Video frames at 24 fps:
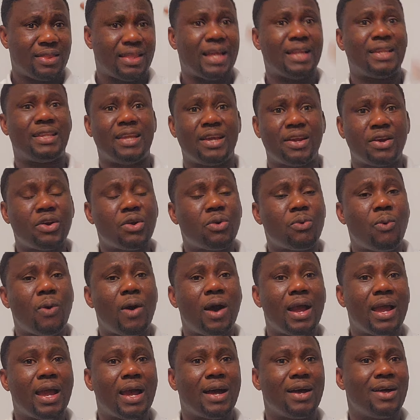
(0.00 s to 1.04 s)
that they
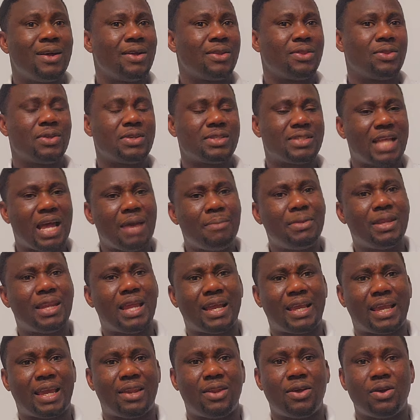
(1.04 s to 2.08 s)
require, does that mean
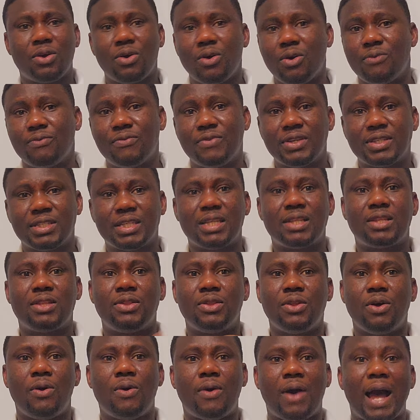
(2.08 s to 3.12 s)
I cannot go visit?
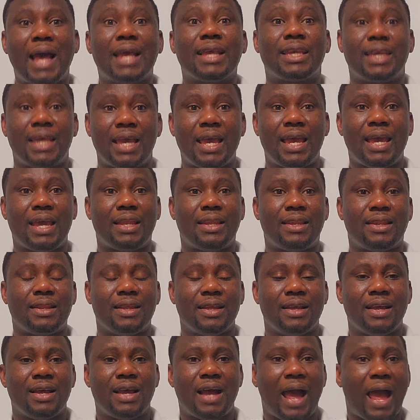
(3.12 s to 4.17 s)
No, I can.
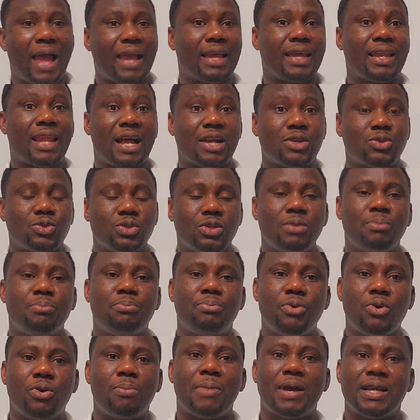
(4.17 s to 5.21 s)
I can actually
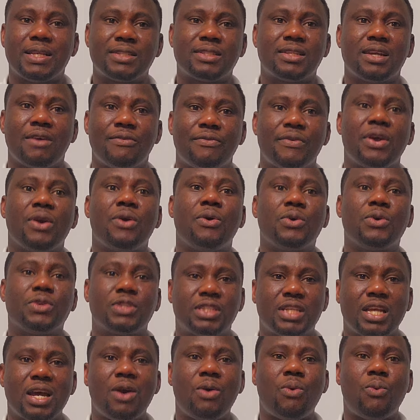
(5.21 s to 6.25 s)
book myself a
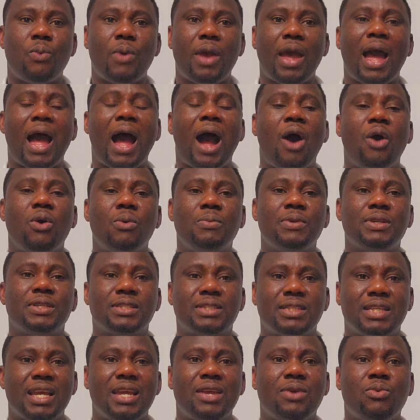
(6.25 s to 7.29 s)
hotel where I'll be
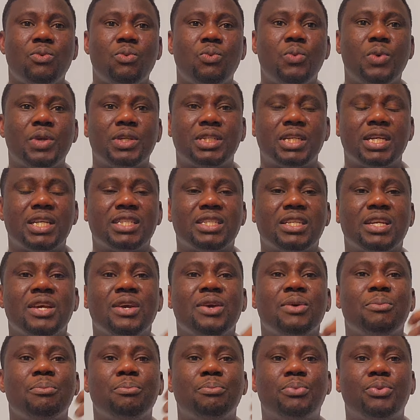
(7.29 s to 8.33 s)
staying, which is
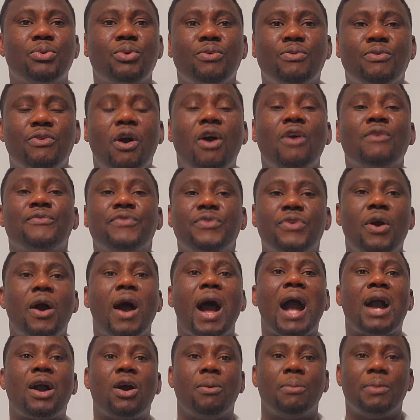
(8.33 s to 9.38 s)
proof of your
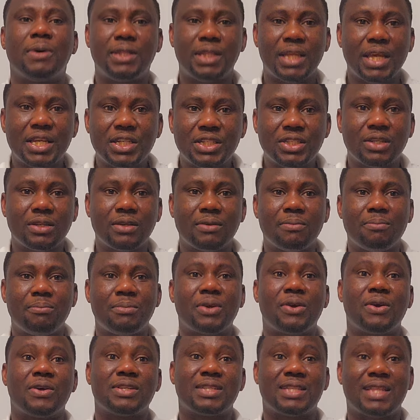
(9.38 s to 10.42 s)
accommodation.
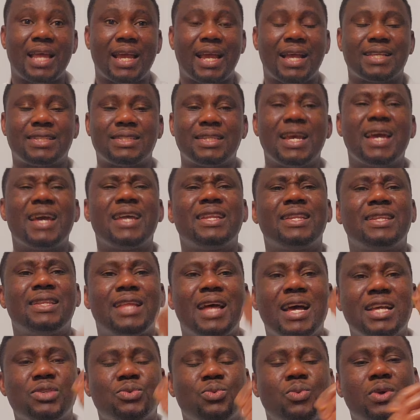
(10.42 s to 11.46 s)
Because, like I said,
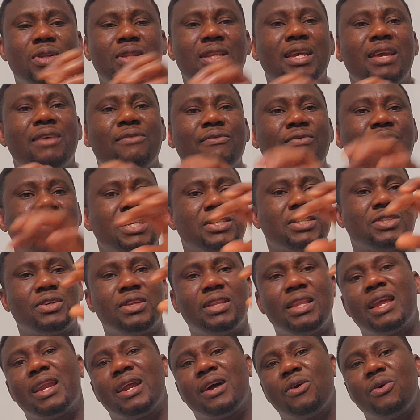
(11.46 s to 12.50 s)
that's what the
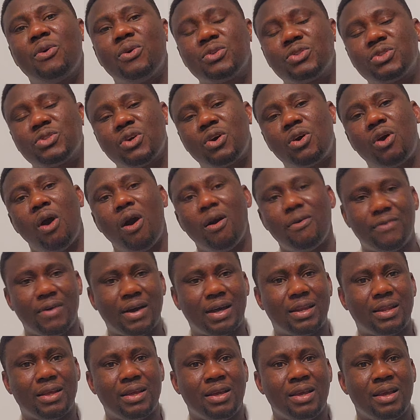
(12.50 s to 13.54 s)
invitation letter also
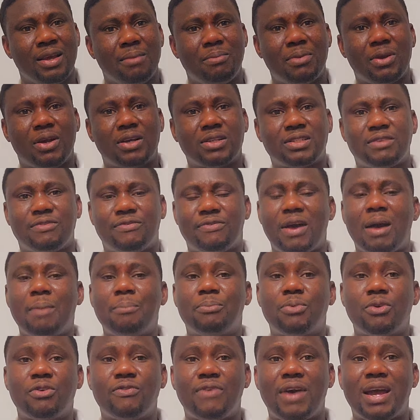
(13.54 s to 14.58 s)
covered. Because if
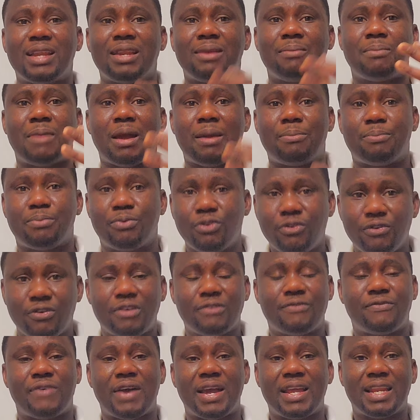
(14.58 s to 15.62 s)
I'm providing my proof
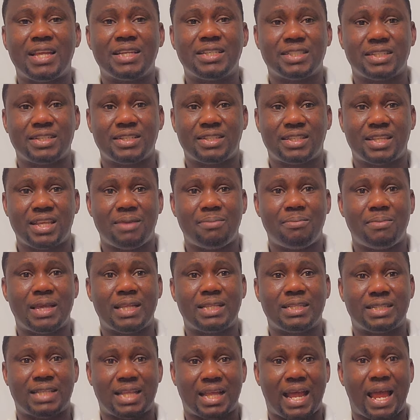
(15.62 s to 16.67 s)
of financial
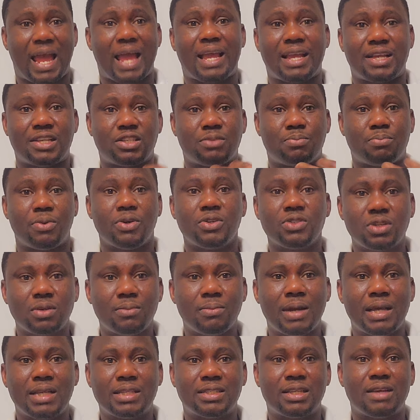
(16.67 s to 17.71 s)
statement that I can sponsor
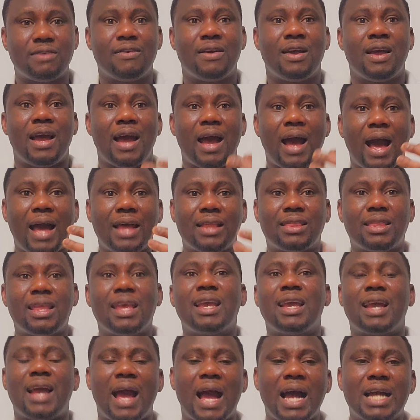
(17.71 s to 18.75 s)
myself, I
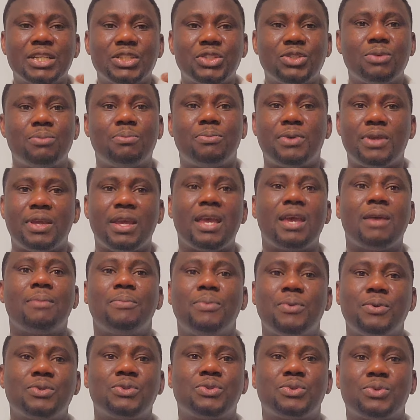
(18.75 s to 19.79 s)
think I should be
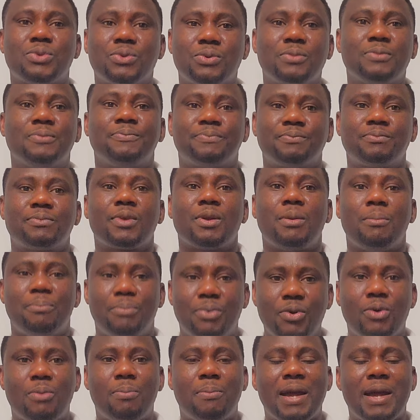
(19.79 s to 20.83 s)
able to
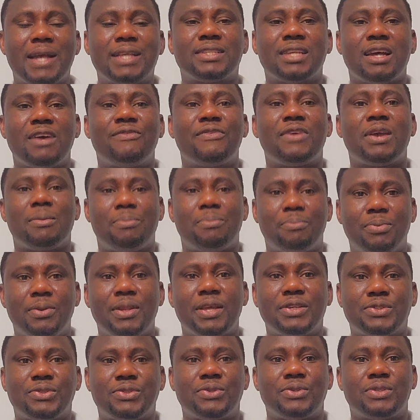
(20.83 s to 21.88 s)
book myself a
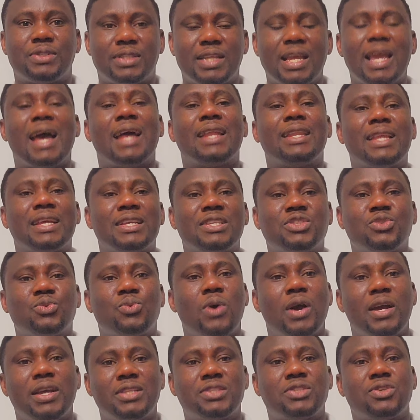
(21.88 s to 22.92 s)
place to stay, and that's
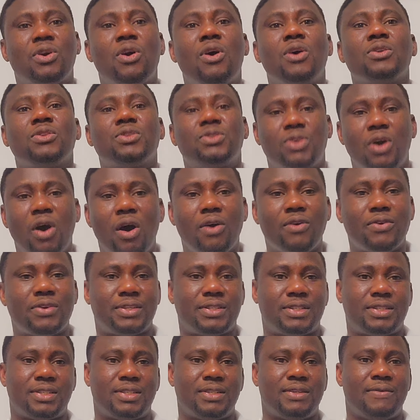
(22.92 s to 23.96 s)
why it's called
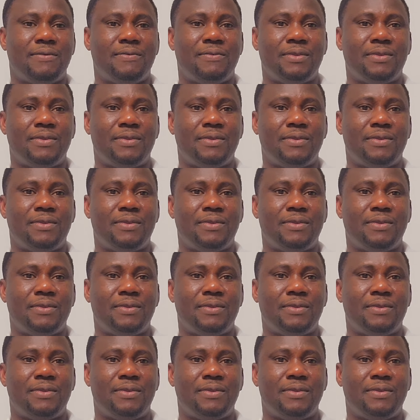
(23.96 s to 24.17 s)
Taurus.